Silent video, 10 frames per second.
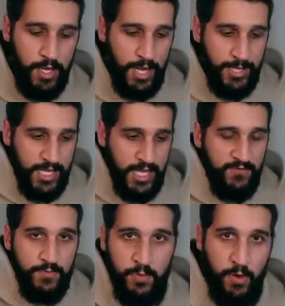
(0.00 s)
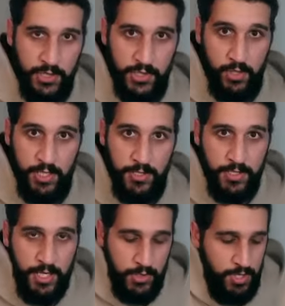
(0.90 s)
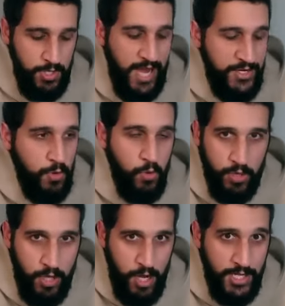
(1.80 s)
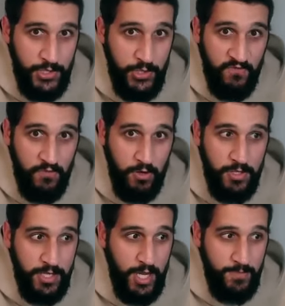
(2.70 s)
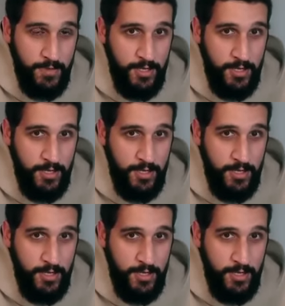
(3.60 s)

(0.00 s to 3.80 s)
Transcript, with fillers: and they gave them small screens and so they had to work hunched over all the time